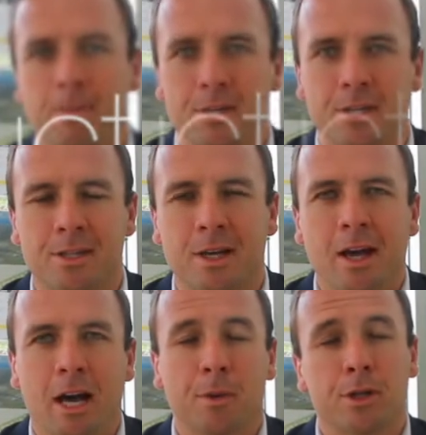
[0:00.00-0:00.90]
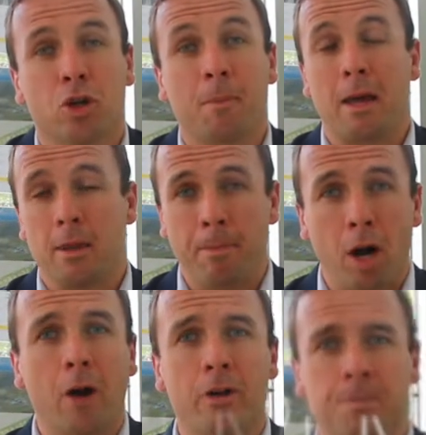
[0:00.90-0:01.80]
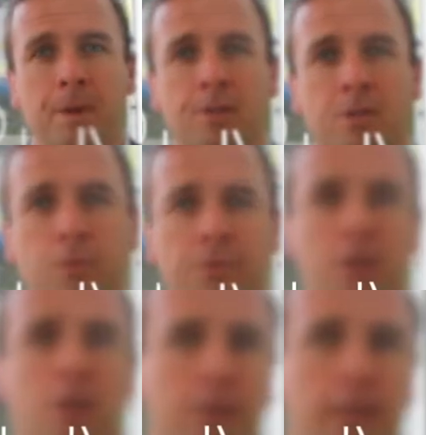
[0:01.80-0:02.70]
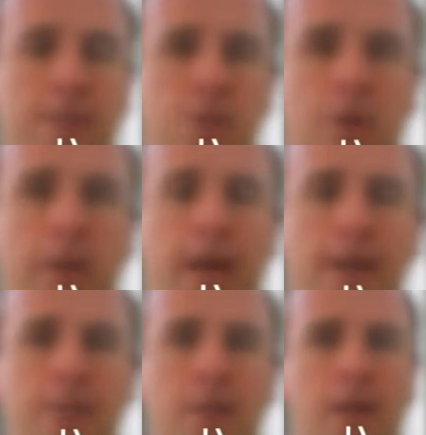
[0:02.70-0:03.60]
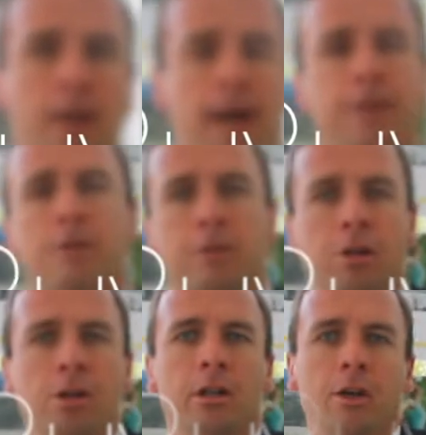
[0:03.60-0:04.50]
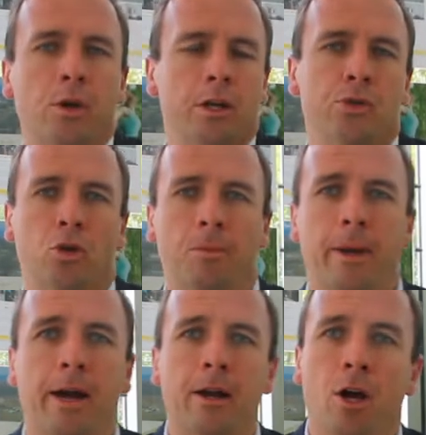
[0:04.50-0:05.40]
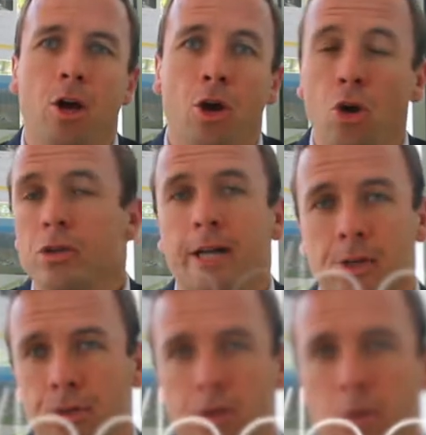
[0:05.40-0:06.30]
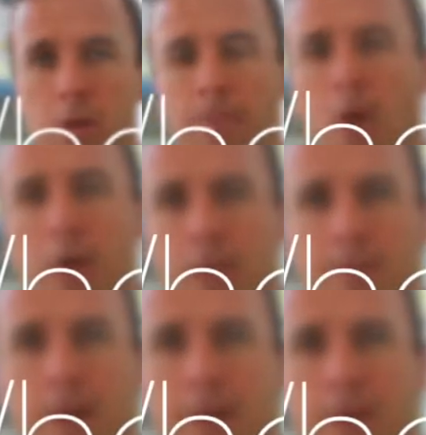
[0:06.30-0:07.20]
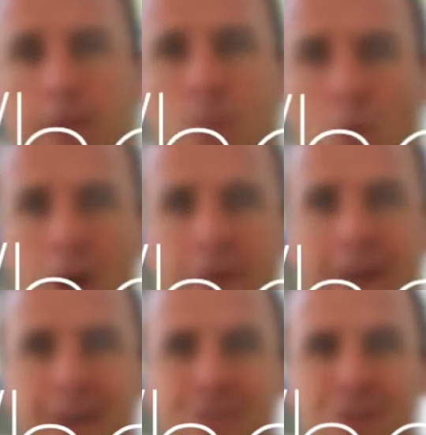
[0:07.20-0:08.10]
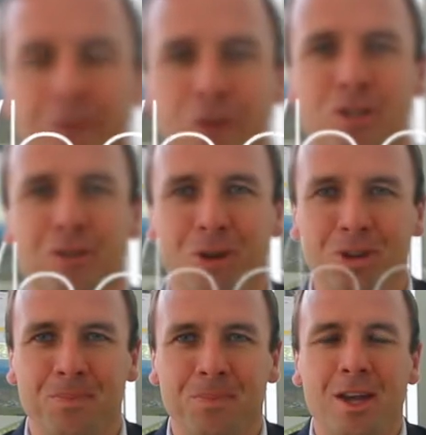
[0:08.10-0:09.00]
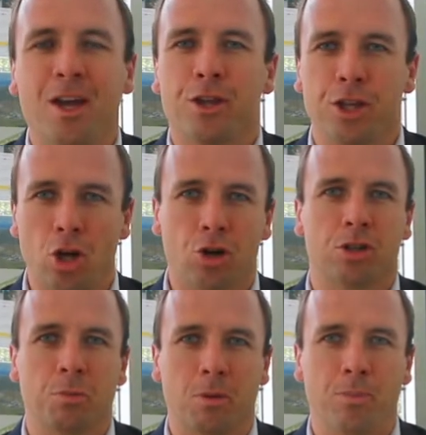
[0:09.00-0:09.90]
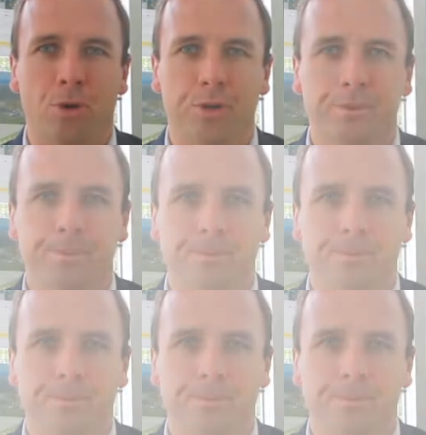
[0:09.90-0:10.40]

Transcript: business. I'm going to talk about the buyer inspections we've seen over the last 90 days. And then thirdly, we're going to talk about who's actually doing the buying in the market right now. So first of all, the auction report.